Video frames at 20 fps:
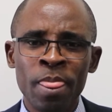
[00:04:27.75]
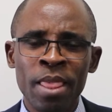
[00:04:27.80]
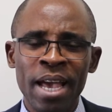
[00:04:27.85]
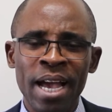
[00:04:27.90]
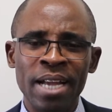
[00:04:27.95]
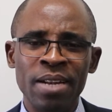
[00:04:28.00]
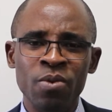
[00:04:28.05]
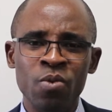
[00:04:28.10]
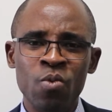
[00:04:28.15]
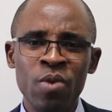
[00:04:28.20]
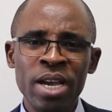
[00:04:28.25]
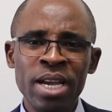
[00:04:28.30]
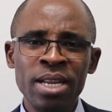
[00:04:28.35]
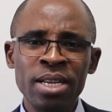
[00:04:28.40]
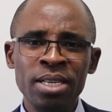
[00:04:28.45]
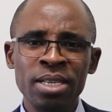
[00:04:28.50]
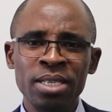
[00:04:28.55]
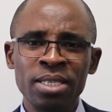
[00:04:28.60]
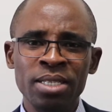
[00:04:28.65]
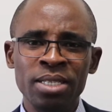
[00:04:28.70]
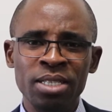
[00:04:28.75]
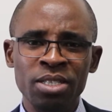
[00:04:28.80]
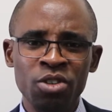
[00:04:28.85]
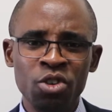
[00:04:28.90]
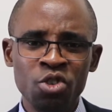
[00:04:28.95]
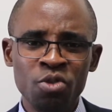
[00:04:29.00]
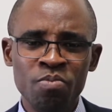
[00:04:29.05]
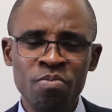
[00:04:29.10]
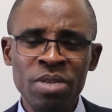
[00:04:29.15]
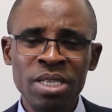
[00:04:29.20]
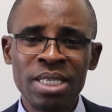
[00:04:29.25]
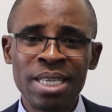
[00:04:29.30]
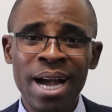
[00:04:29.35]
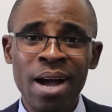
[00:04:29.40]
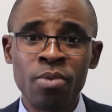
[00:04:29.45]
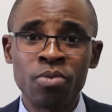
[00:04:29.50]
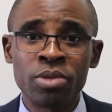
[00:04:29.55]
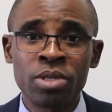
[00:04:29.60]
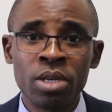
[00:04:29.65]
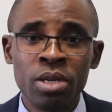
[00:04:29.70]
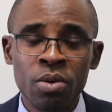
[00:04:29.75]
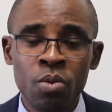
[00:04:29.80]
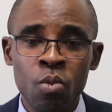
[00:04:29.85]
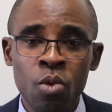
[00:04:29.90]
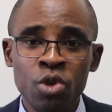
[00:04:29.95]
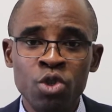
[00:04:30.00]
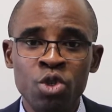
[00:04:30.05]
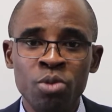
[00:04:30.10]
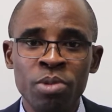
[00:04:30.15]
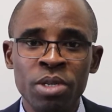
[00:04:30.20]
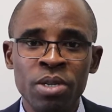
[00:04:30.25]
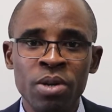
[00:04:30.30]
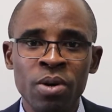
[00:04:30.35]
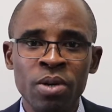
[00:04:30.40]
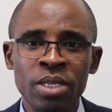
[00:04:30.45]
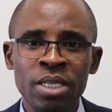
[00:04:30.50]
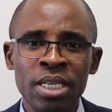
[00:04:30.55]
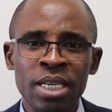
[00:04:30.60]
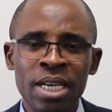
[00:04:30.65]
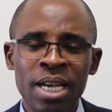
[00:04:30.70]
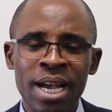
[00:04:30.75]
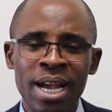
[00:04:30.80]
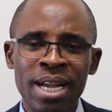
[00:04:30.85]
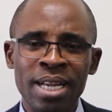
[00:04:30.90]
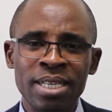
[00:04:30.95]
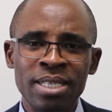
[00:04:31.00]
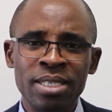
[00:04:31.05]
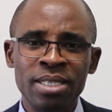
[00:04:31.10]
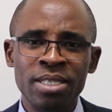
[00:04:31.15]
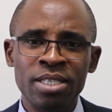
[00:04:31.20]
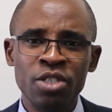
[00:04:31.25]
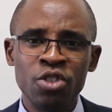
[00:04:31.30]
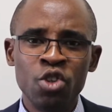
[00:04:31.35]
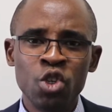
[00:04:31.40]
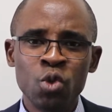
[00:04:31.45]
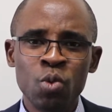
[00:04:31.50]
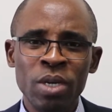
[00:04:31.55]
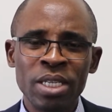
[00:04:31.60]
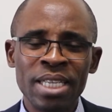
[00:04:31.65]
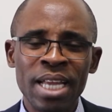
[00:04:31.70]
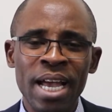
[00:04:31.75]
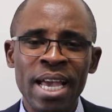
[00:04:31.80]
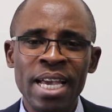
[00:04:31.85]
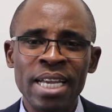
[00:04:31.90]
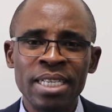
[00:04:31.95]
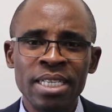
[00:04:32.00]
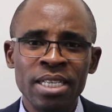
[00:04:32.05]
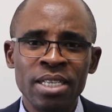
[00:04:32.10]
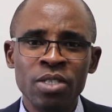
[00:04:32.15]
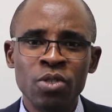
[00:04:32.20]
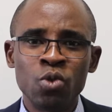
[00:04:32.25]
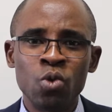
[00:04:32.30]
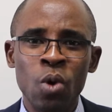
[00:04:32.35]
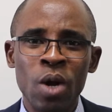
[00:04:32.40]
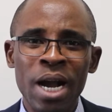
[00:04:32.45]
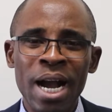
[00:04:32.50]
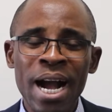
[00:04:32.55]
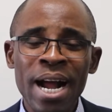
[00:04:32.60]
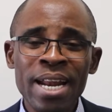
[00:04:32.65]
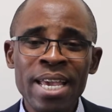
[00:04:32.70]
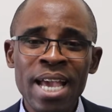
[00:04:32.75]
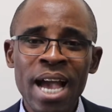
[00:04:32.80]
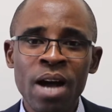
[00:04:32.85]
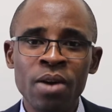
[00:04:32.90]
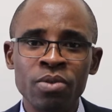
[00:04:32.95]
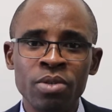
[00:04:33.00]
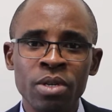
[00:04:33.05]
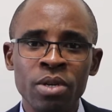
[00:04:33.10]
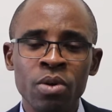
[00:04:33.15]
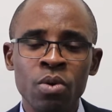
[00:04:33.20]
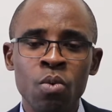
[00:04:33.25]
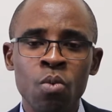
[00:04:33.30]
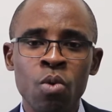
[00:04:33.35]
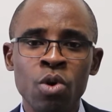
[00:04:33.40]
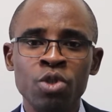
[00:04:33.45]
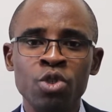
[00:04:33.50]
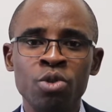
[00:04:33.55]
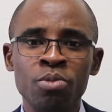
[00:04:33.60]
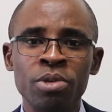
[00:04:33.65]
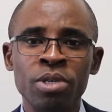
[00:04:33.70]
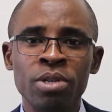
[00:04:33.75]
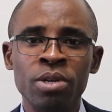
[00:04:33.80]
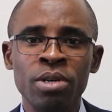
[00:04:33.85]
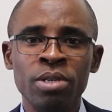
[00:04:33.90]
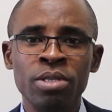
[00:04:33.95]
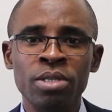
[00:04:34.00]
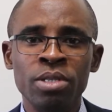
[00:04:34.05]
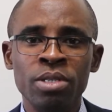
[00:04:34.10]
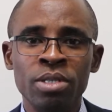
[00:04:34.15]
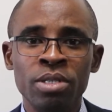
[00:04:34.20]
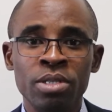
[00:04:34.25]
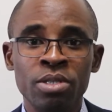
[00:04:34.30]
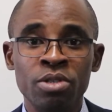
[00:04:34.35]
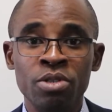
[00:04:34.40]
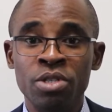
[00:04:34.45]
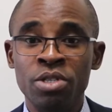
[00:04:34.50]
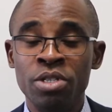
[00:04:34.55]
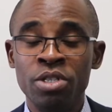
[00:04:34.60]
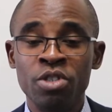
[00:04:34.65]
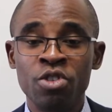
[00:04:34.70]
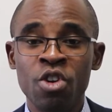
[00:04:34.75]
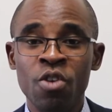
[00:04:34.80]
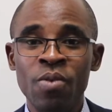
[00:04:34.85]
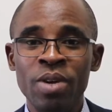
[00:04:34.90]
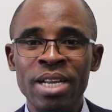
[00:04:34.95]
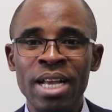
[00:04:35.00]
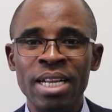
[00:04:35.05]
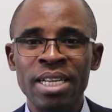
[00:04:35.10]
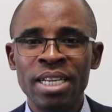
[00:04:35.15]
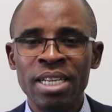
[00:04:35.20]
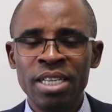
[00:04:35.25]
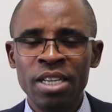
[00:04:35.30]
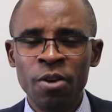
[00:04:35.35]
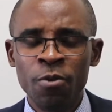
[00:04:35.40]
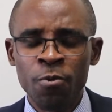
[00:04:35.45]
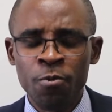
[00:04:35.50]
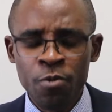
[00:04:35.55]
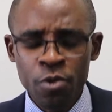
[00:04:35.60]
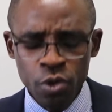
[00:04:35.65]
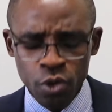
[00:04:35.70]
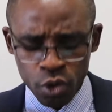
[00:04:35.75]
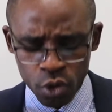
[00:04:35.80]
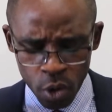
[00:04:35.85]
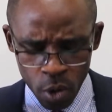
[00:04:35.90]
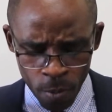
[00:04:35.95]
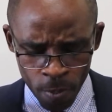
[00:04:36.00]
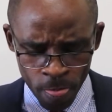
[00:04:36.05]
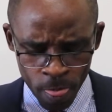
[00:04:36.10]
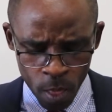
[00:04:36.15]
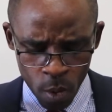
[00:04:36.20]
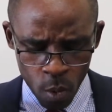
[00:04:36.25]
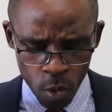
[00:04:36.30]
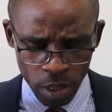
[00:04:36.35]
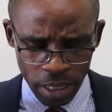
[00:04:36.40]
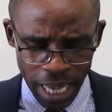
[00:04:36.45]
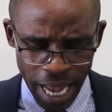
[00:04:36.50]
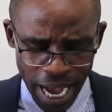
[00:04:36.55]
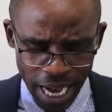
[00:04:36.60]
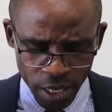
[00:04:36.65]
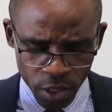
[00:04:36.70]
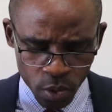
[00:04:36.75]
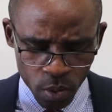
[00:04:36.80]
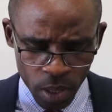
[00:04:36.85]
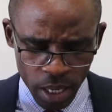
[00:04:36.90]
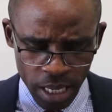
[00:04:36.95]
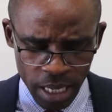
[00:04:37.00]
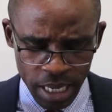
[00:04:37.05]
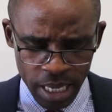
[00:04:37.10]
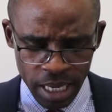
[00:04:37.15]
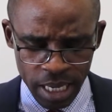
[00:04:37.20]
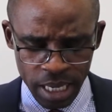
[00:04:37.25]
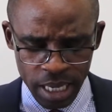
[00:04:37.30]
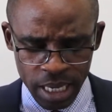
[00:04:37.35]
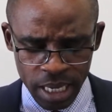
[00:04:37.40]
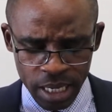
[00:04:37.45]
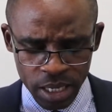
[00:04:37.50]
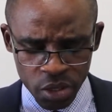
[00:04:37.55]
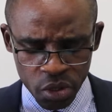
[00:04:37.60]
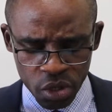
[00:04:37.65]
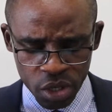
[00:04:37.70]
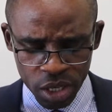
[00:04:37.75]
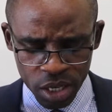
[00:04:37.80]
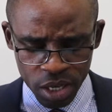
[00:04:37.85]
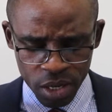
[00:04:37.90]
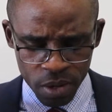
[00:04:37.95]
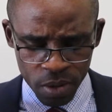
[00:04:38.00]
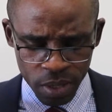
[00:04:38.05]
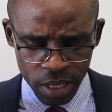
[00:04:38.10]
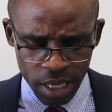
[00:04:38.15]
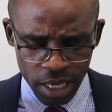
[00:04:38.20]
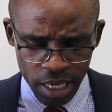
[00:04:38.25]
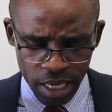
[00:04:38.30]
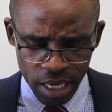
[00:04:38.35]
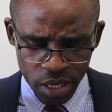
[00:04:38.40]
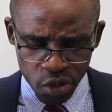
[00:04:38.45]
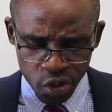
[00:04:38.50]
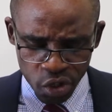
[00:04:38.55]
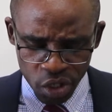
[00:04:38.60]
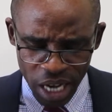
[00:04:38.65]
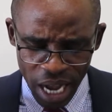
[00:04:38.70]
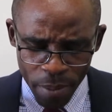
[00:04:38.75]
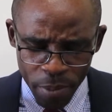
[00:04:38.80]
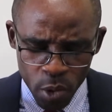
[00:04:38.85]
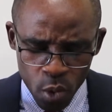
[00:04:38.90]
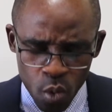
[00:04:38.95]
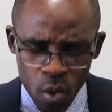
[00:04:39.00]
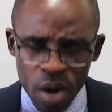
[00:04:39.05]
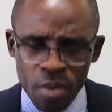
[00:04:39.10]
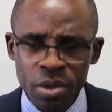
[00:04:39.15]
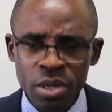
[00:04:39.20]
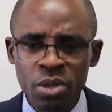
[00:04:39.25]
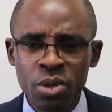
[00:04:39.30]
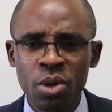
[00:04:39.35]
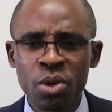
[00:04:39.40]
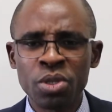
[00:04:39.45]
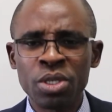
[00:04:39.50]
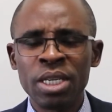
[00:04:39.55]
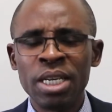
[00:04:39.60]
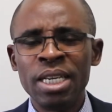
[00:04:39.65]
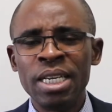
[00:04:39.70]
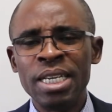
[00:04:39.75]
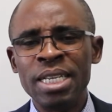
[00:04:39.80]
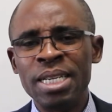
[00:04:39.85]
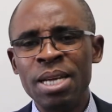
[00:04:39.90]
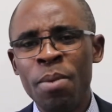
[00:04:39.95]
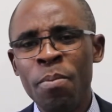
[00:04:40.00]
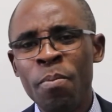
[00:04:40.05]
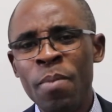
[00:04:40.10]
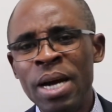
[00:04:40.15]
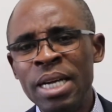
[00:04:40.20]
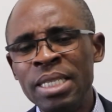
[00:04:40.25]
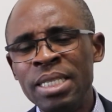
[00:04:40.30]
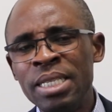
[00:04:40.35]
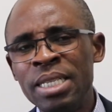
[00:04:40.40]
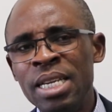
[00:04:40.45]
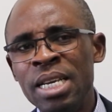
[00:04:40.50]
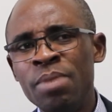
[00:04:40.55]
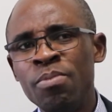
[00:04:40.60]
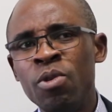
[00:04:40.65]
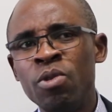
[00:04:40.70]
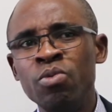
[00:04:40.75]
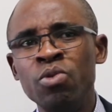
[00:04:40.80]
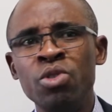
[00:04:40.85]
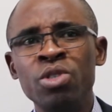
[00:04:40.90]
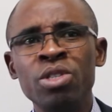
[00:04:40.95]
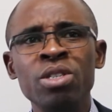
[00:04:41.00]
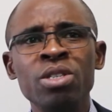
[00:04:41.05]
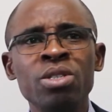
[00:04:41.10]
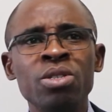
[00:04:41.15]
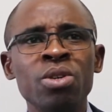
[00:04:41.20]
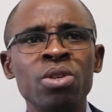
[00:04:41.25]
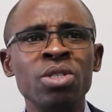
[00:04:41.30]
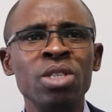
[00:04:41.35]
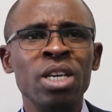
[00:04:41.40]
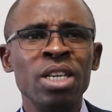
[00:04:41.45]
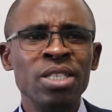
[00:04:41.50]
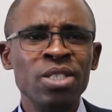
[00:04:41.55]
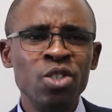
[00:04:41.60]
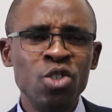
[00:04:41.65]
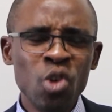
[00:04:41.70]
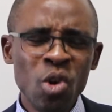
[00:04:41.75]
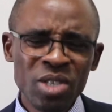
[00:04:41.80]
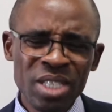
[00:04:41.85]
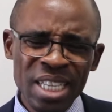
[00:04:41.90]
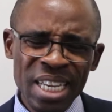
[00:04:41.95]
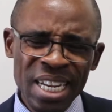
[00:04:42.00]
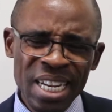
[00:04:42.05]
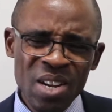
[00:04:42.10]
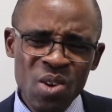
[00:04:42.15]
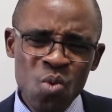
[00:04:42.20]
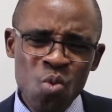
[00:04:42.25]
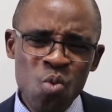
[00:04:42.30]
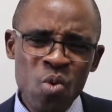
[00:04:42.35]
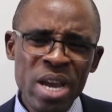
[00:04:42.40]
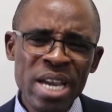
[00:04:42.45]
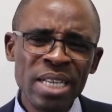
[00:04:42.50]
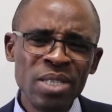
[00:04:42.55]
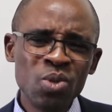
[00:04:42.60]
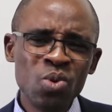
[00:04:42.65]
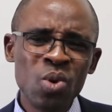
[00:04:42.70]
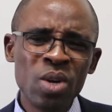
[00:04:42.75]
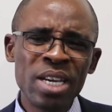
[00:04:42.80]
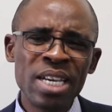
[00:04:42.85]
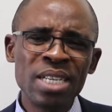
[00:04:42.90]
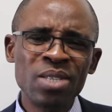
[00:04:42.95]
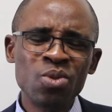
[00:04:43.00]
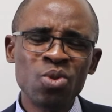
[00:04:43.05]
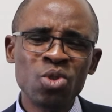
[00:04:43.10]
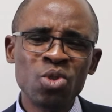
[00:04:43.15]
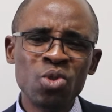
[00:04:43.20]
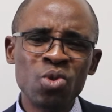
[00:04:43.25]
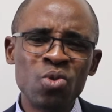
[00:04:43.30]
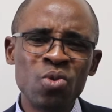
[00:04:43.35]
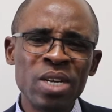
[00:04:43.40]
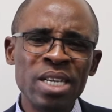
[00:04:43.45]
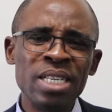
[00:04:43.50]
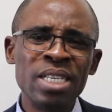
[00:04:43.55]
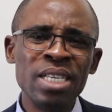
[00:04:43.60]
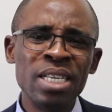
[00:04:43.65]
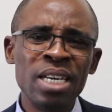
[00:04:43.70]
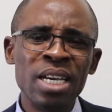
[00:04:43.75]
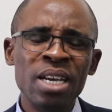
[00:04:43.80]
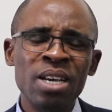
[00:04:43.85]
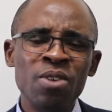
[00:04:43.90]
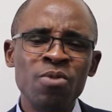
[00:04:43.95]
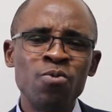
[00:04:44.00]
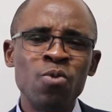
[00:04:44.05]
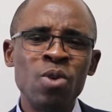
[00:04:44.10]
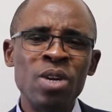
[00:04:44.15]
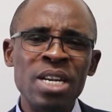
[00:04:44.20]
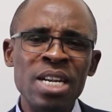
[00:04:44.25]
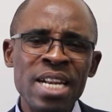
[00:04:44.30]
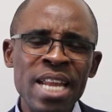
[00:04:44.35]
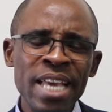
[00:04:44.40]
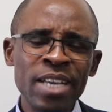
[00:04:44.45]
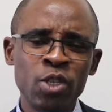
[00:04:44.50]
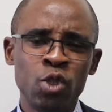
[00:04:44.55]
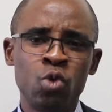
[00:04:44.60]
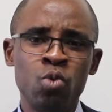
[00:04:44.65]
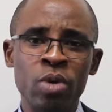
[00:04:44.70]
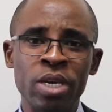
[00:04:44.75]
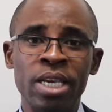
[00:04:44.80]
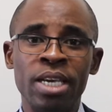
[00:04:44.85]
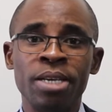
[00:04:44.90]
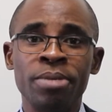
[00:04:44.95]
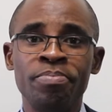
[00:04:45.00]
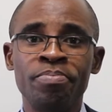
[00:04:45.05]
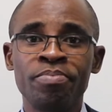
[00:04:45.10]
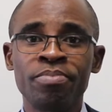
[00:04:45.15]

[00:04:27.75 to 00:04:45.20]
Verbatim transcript: And when they just meet out what should be done and they just went ahead to carry out what should be done, is discovered that the future was actually secured. It shall be well with us in the mighty name of Jesus, just in the way to get us ready for next week.